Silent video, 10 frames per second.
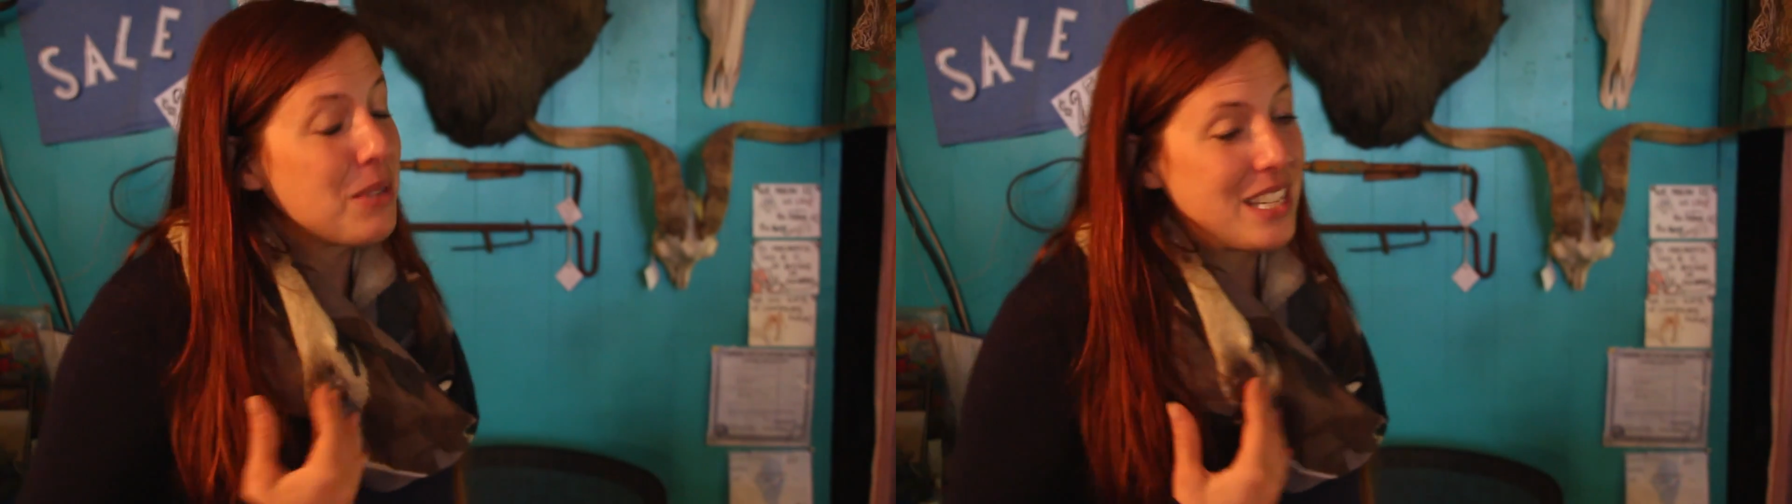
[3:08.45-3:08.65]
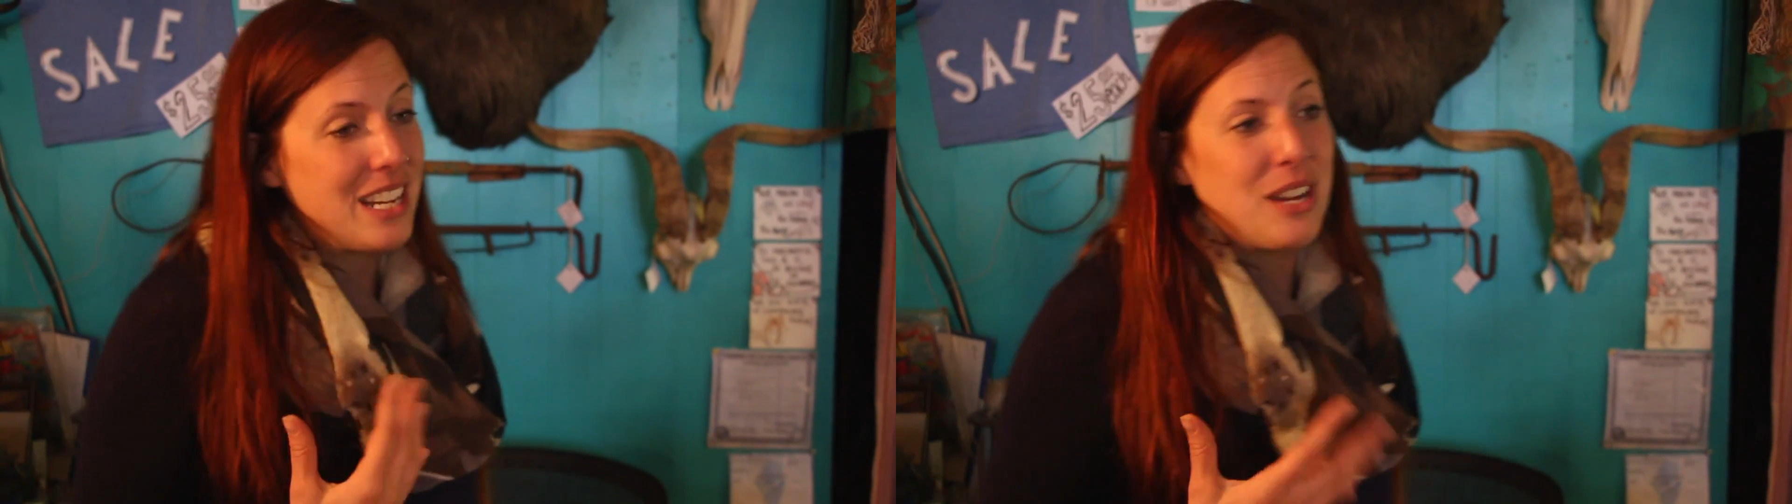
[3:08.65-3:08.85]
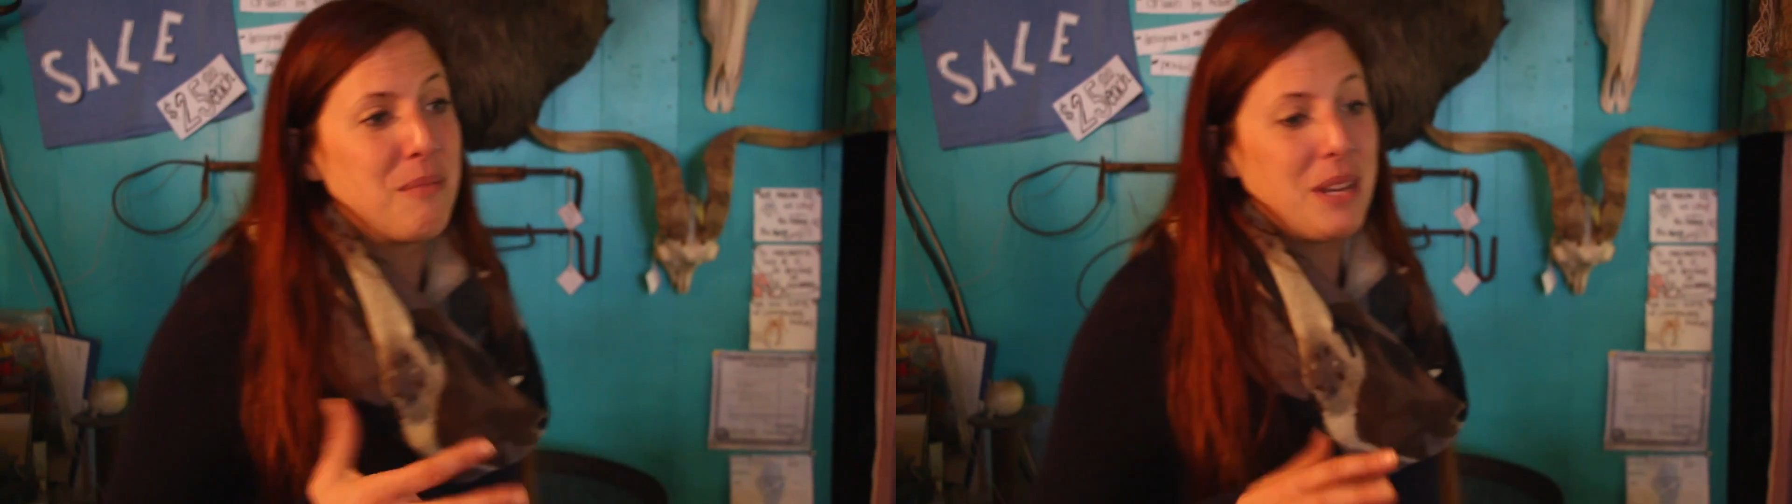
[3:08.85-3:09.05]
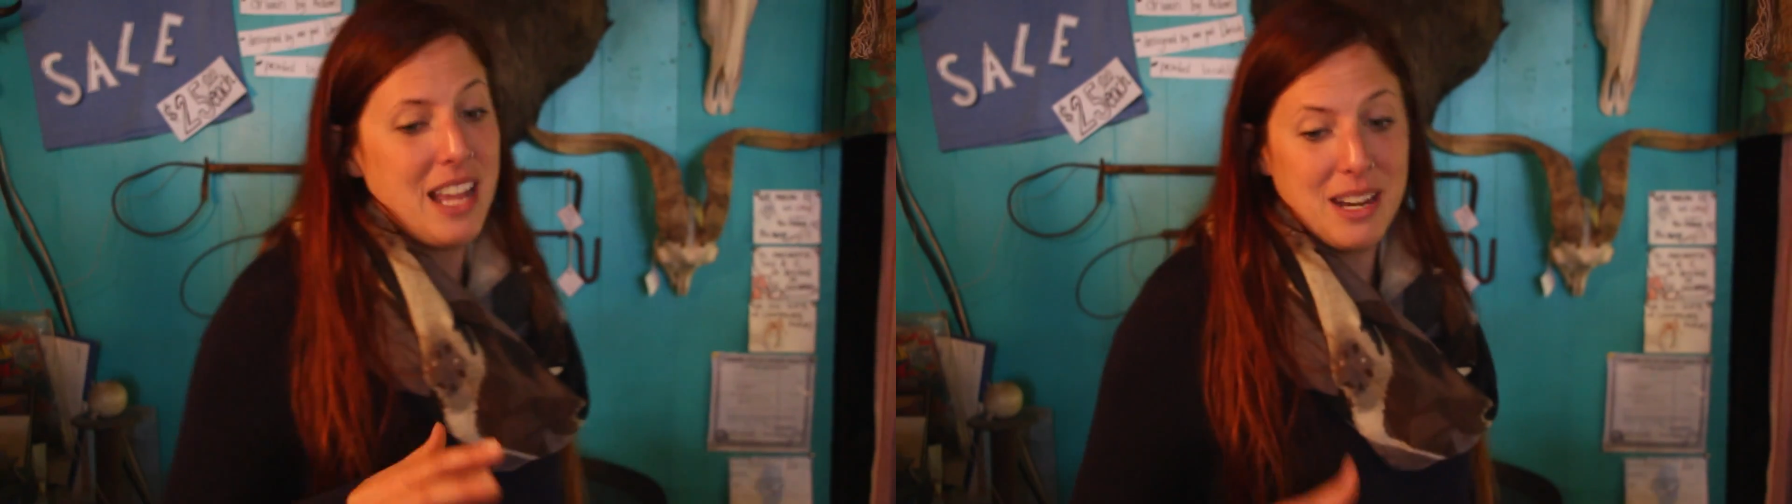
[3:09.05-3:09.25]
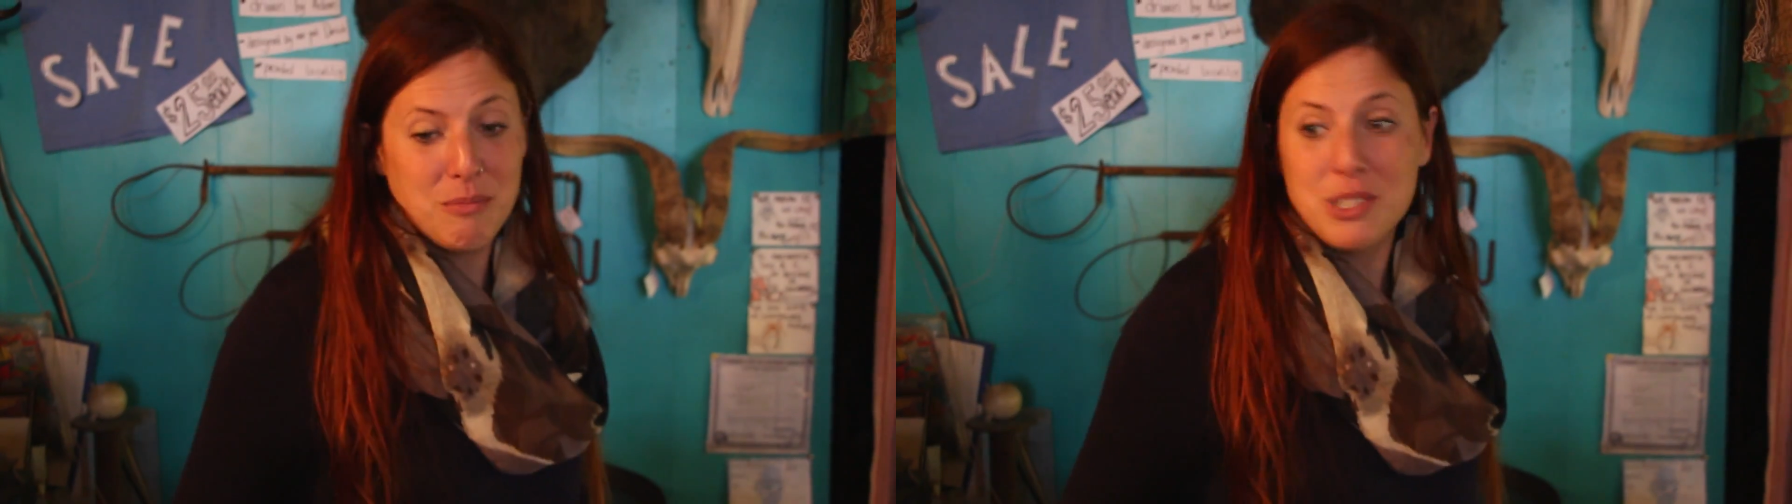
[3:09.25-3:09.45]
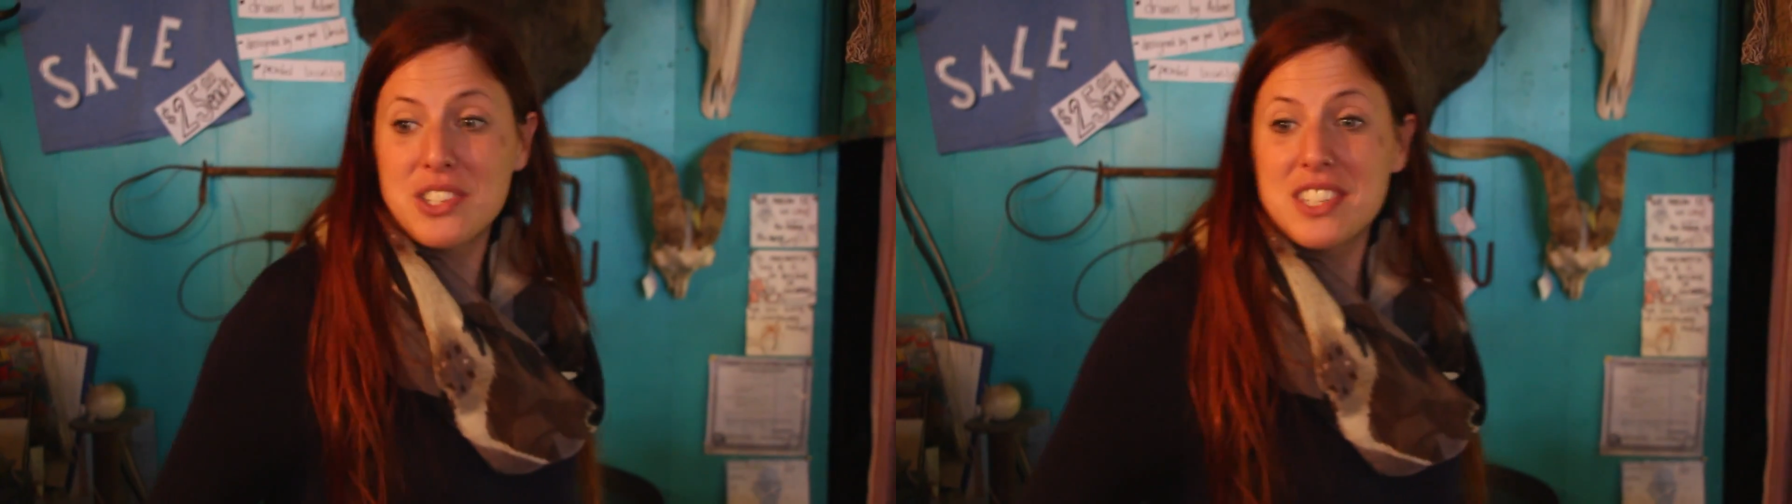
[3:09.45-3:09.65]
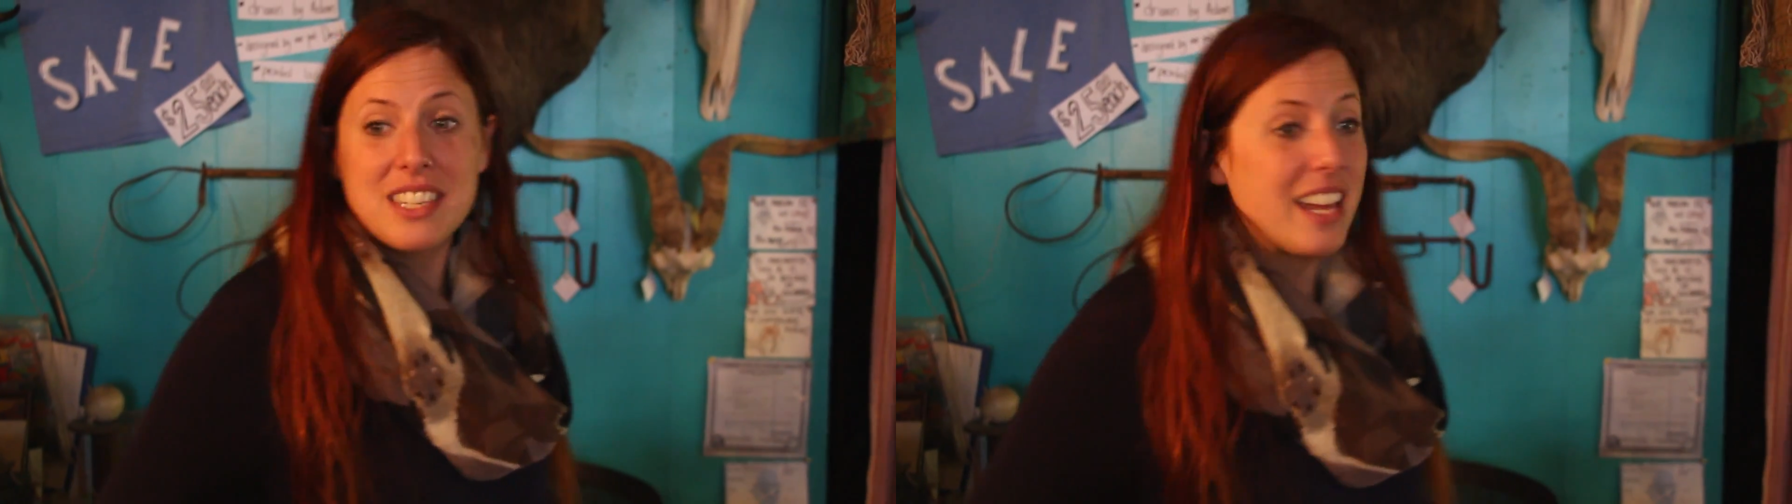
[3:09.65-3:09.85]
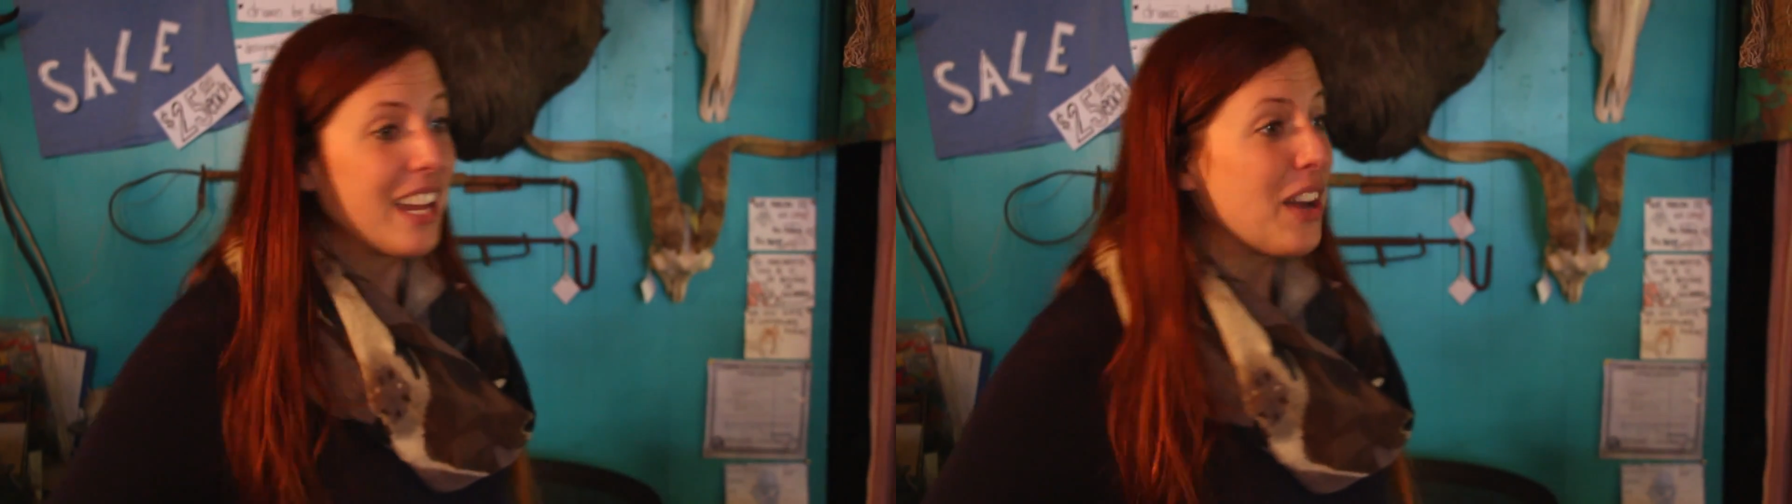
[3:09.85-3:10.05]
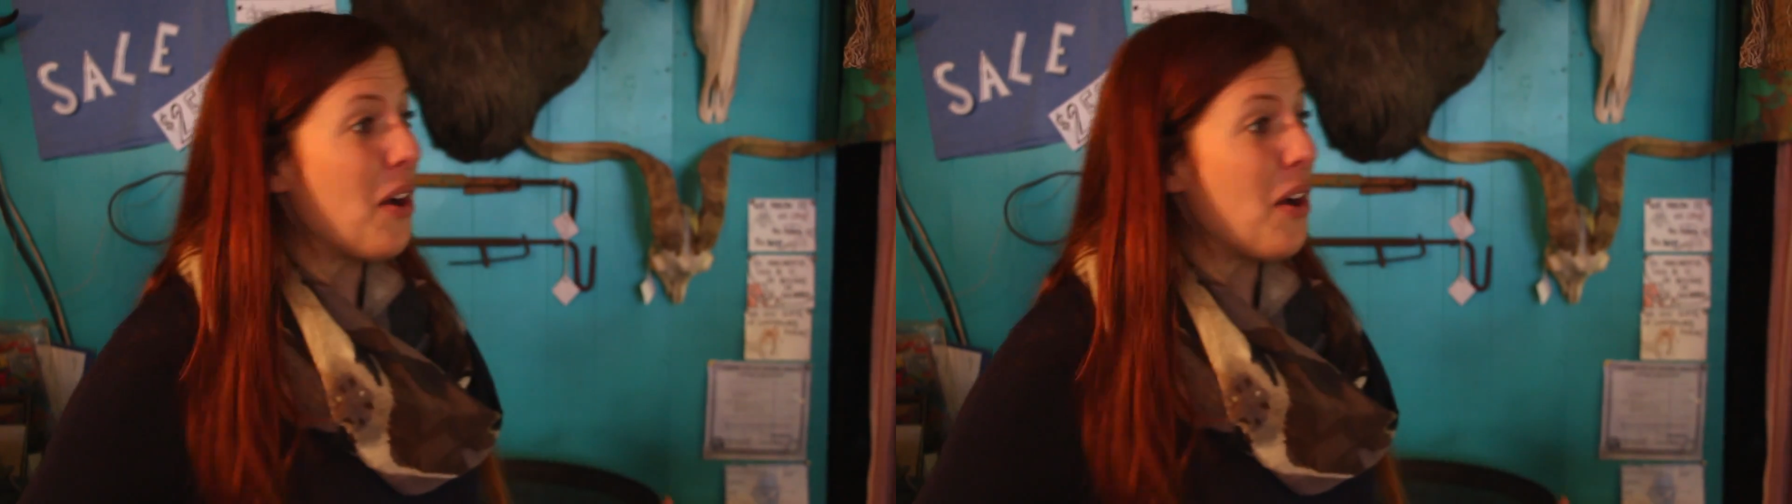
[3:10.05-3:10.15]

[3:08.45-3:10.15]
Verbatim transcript: I wasn't here, but Adam was just like,